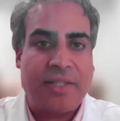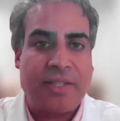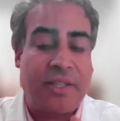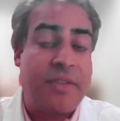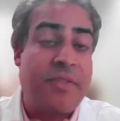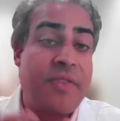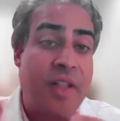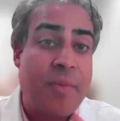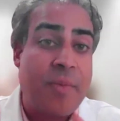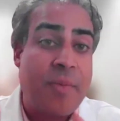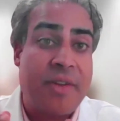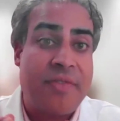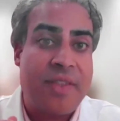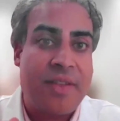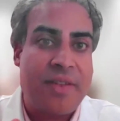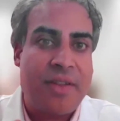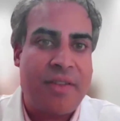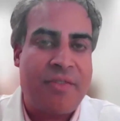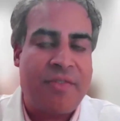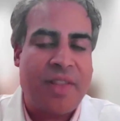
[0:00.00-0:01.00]
development of
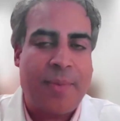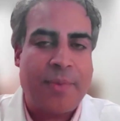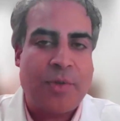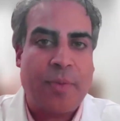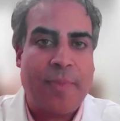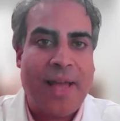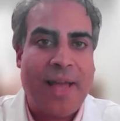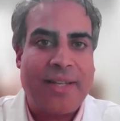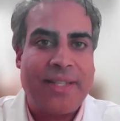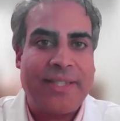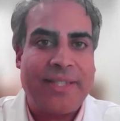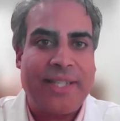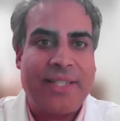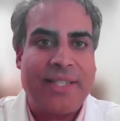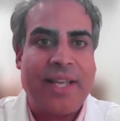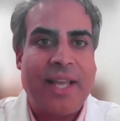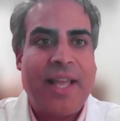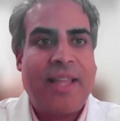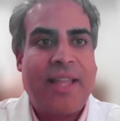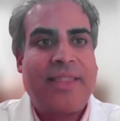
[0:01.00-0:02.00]
the inflammatory bowel
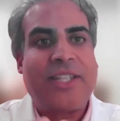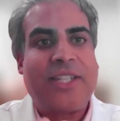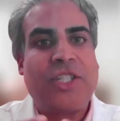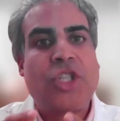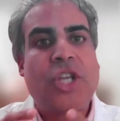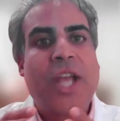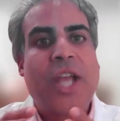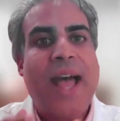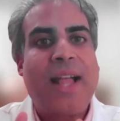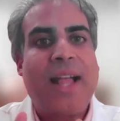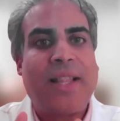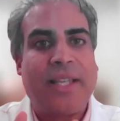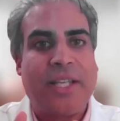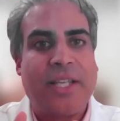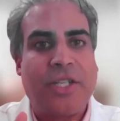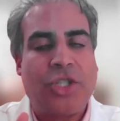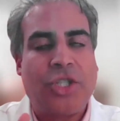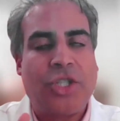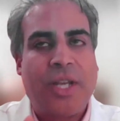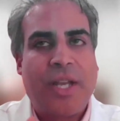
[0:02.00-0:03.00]
disease. The
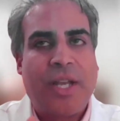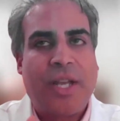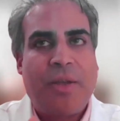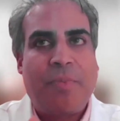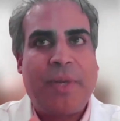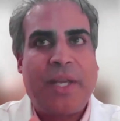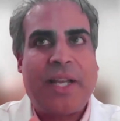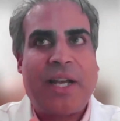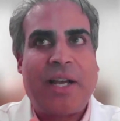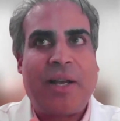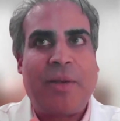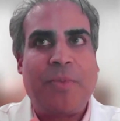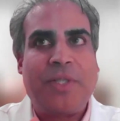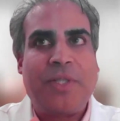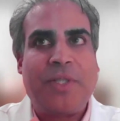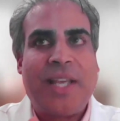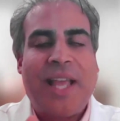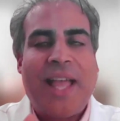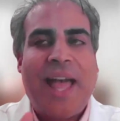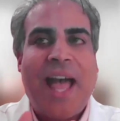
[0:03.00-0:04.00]
challenge
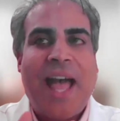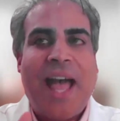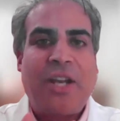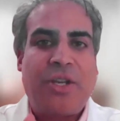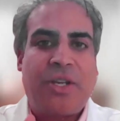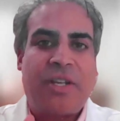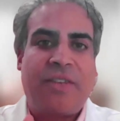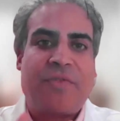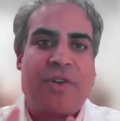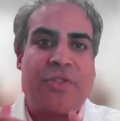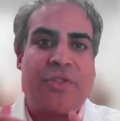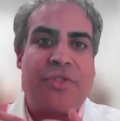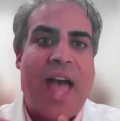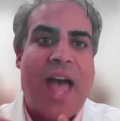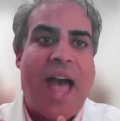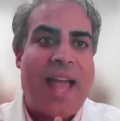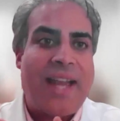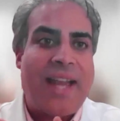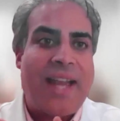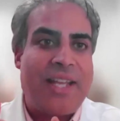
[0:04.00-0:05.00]
becomes, how do you convert
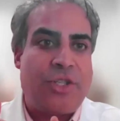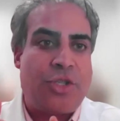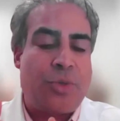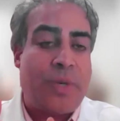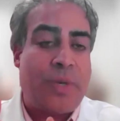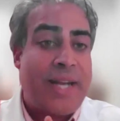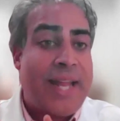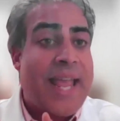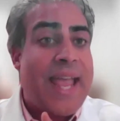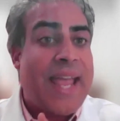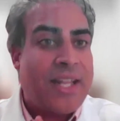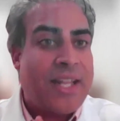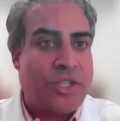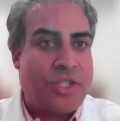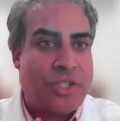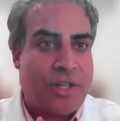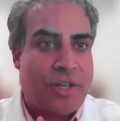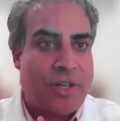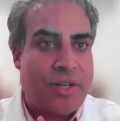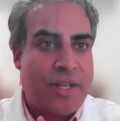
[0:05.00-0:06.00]
that into an
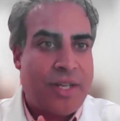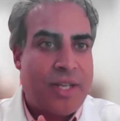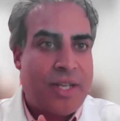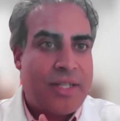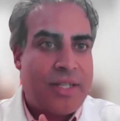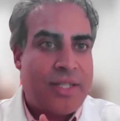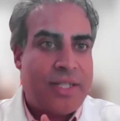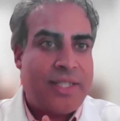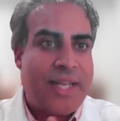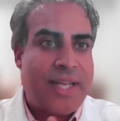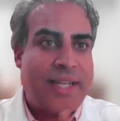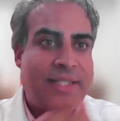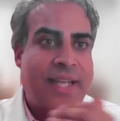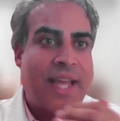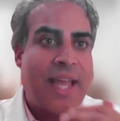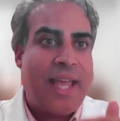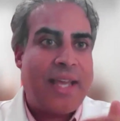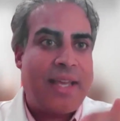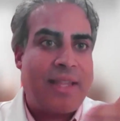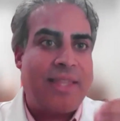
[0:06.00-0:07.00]
answer to say,
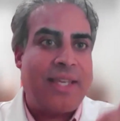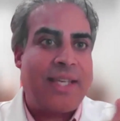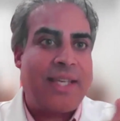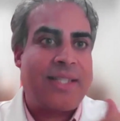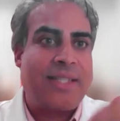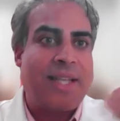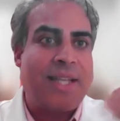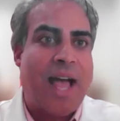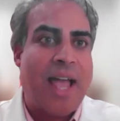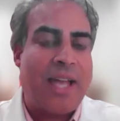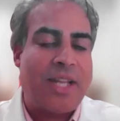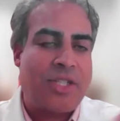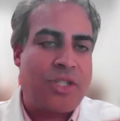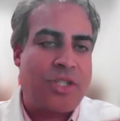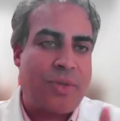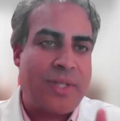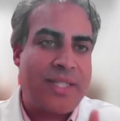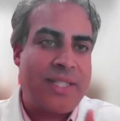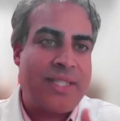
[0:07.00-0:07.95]
take this diet? So in